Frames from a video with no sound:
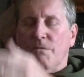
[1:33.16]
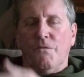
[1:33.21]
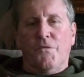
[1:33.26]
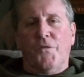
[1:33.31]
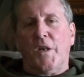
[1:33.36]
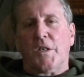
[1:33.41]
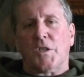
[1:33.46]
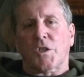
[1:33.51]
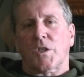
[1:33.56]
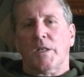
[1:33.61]

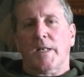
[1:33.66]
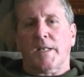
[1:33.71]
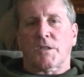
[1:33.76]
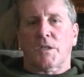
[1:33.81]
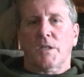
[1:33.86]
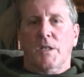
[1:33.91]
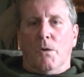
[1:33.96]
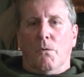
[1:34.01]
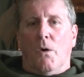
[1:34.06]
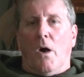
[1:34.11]
finished
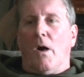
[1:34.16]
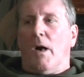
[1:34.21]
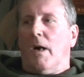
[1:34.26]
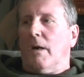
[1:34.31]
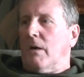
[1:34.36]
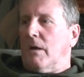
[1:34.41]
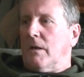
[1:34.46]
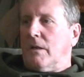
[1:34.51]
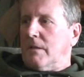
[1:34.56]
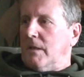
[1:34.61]
listening to
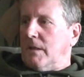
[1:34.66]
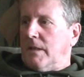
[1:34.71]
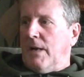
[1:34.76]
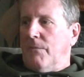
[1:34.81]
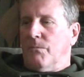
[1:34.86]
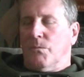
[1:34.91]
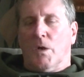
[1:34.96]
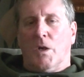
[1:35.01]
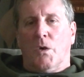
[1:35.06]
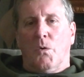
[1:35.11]
or
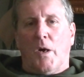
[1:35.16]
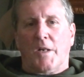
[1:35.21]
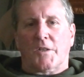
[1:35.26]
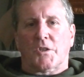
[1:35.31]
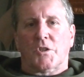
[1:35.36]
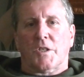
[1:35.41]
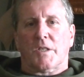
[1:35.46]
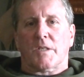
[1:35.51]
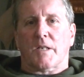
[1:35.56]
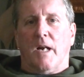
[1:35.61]
having the
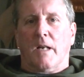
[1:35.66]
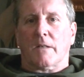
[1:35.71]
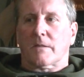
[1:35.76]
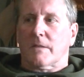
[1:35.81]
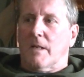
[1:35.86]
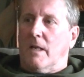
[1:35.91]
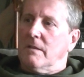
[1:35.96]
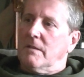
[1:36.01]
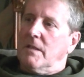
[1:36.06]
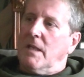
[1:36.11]
questions
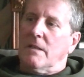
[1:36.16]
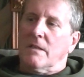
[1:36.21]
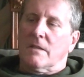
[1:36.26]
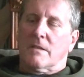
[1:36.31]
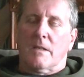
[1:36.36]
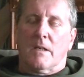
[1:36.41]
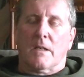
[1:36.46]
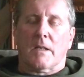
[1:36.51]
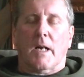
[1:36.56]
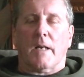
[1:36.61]
answered, and yet they're
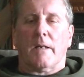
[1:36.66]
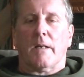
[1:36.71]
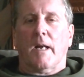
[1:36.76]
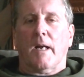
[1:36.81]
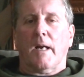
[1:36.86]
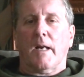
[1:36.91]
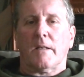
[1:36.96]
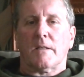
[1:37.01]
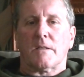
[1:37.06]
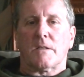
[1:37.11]
still getting
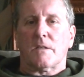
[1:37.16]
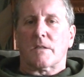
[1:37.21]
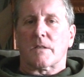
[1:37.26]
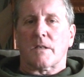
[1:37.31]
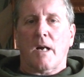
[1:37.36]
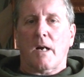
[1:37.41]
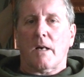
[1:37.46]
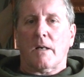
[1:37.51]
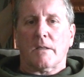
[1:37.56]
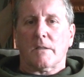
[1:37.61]
ahead, as you
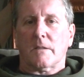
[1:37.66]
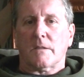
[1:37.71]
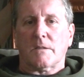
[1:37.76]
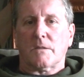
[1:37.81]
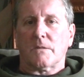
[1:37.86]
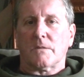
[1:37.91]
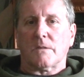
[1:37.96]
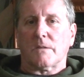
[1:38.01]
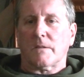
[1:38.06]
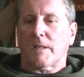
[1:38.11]
know.
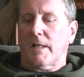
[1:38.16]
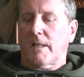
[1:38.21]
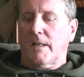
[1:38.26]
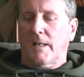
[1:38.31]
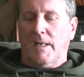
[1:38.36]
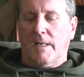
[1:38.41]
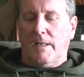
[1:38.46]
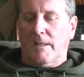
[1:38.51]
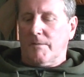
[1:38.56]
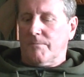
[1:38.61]

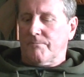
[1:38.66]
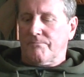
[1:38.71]
So,